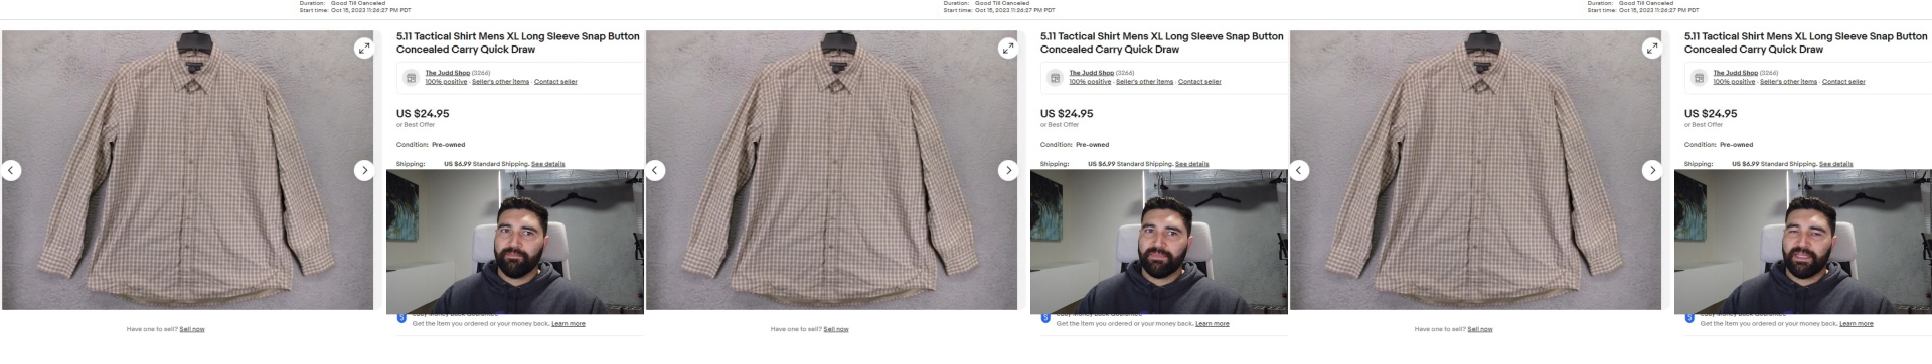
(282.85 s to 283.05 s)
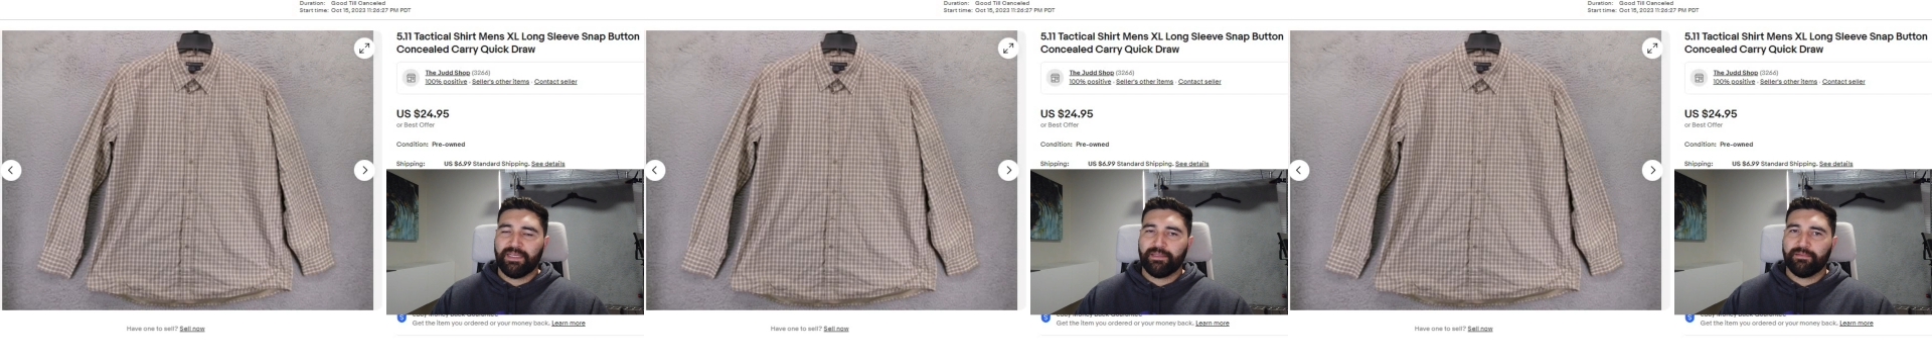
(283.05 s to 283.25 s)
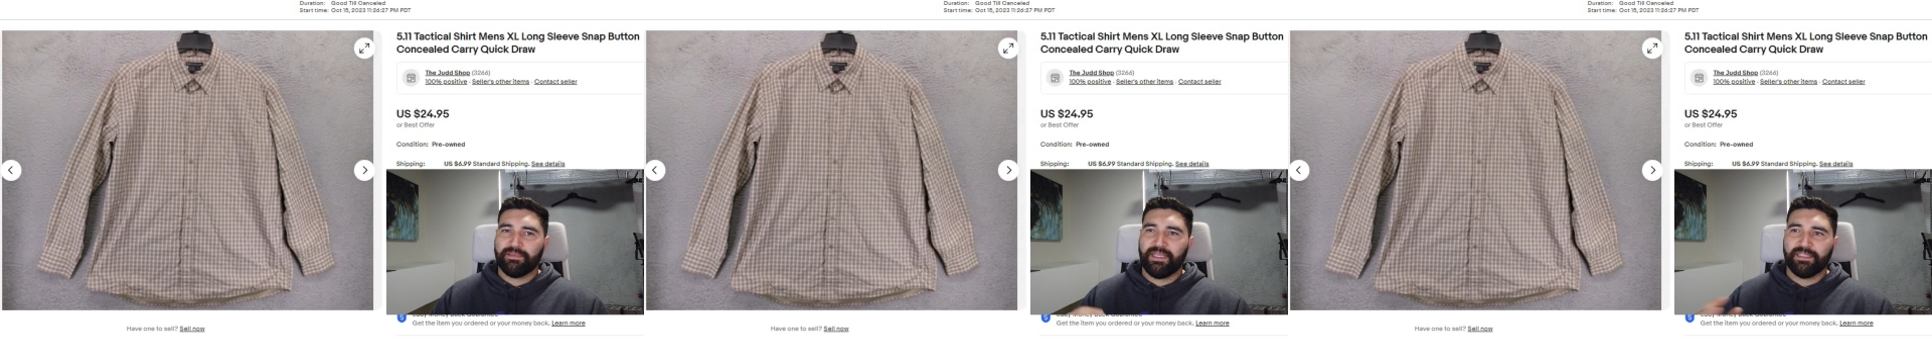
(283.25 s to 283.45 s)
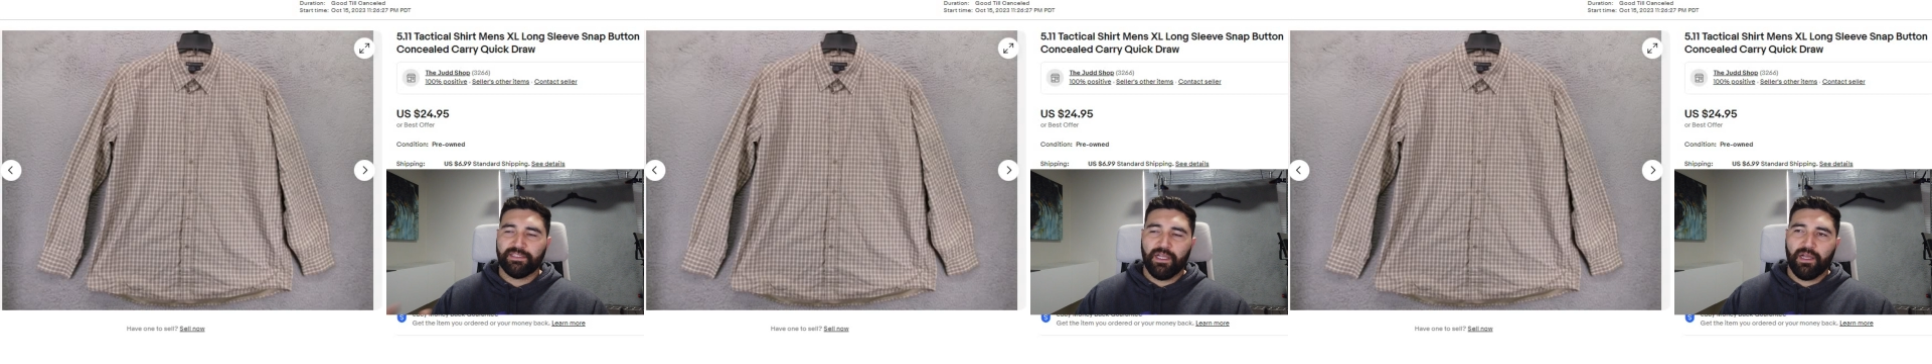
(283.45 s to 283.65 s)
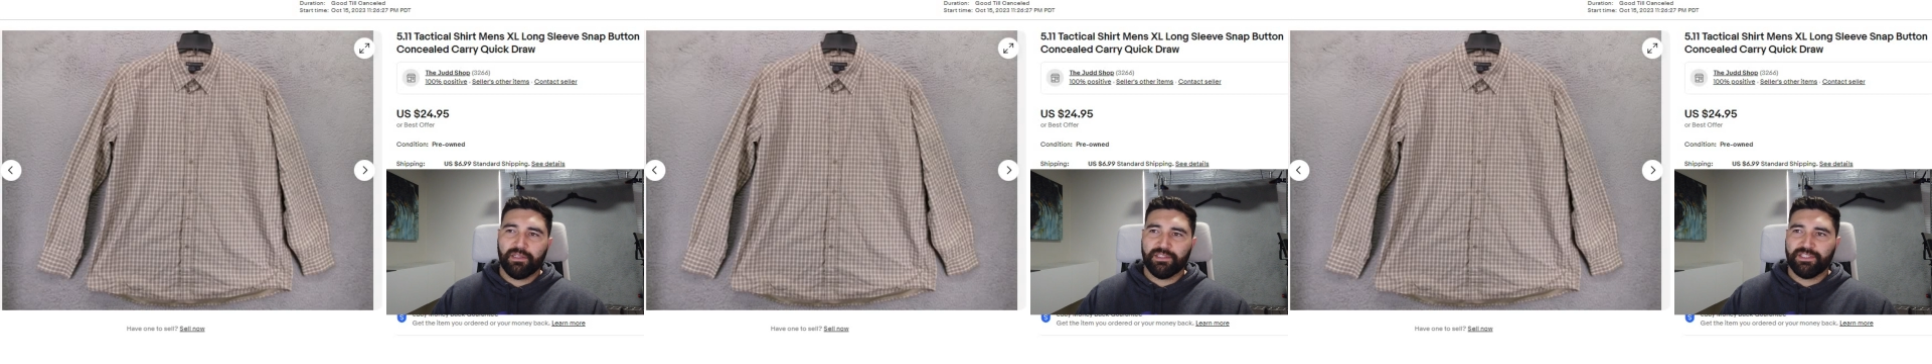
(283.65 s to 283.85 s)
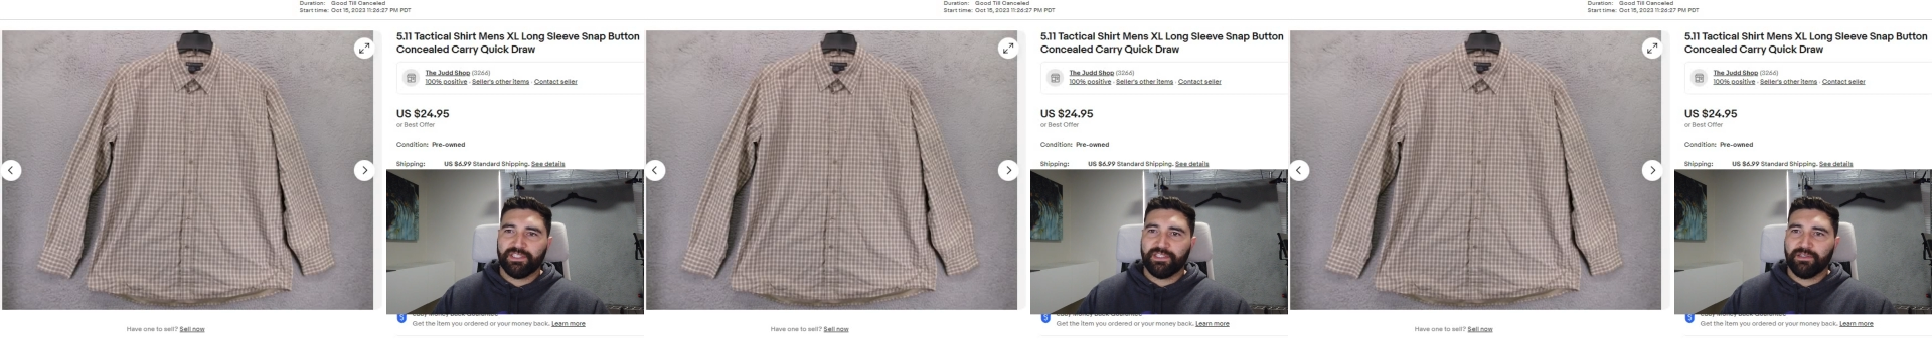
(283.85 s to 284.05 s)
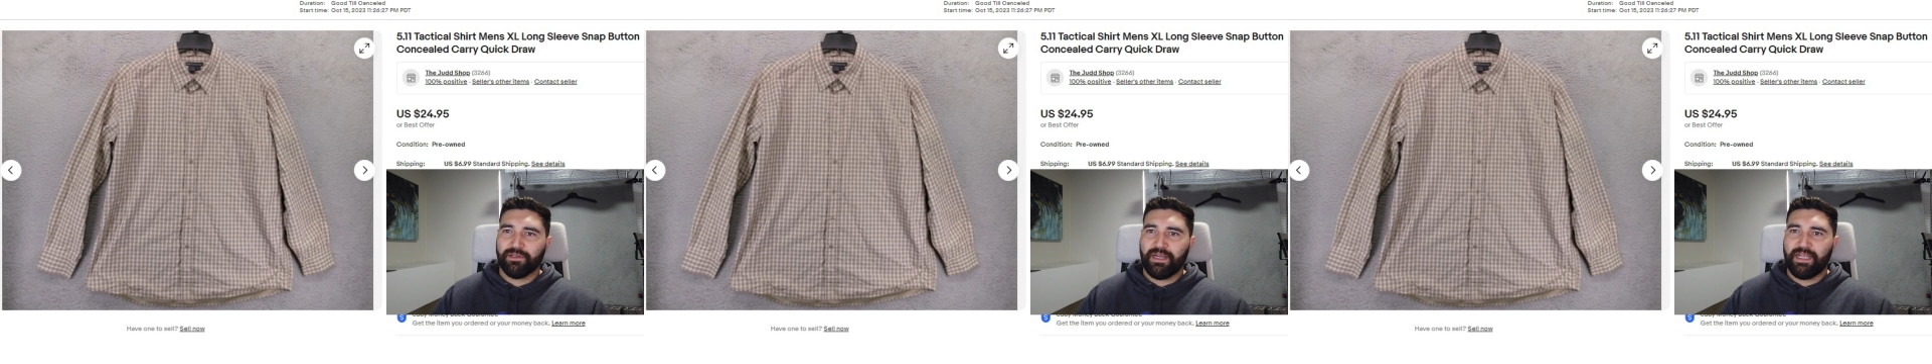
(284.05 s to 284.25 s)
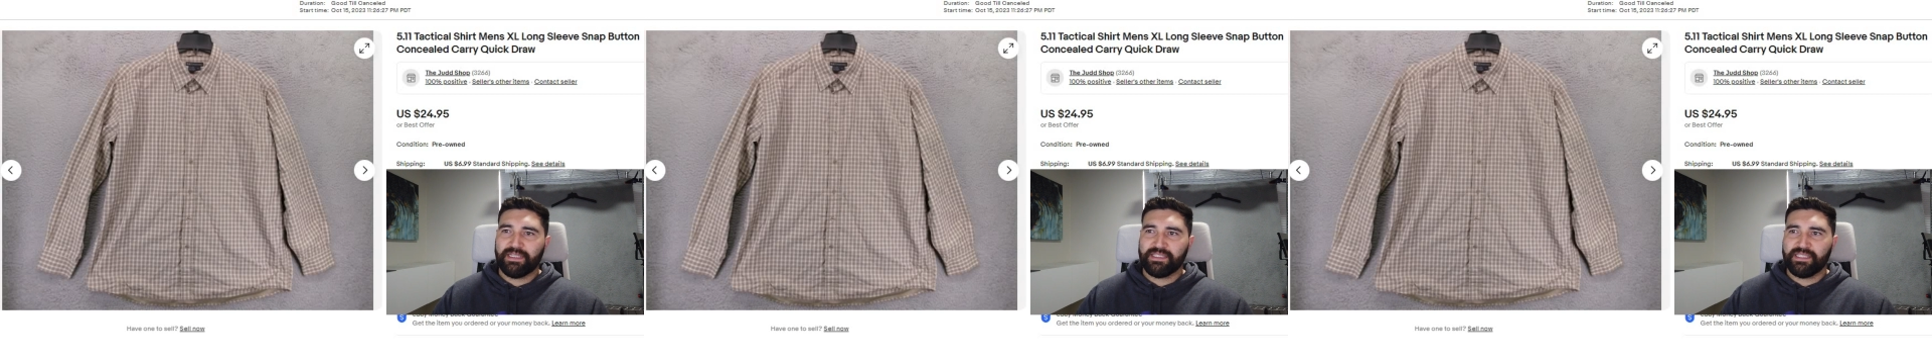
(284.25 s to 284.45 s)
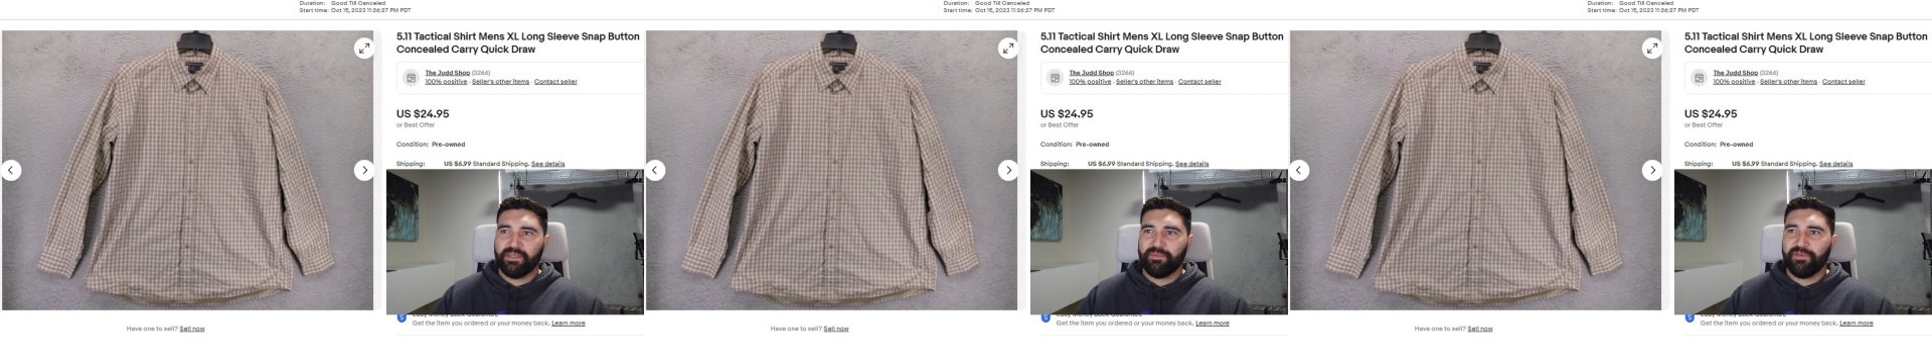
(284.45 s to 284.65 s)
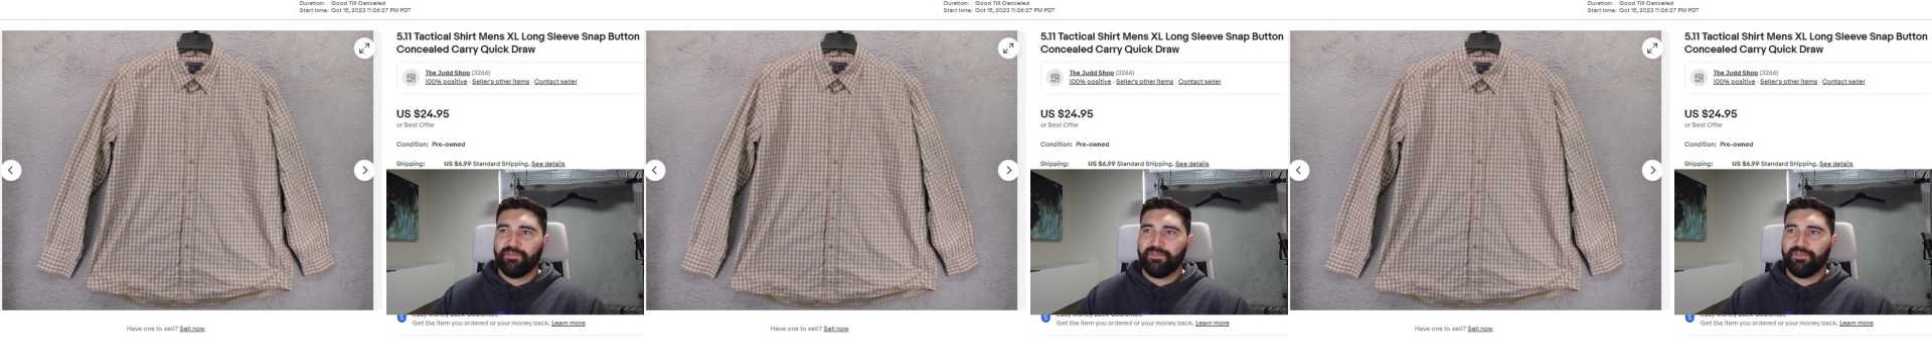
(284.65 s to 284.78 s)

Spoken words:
like technology or has some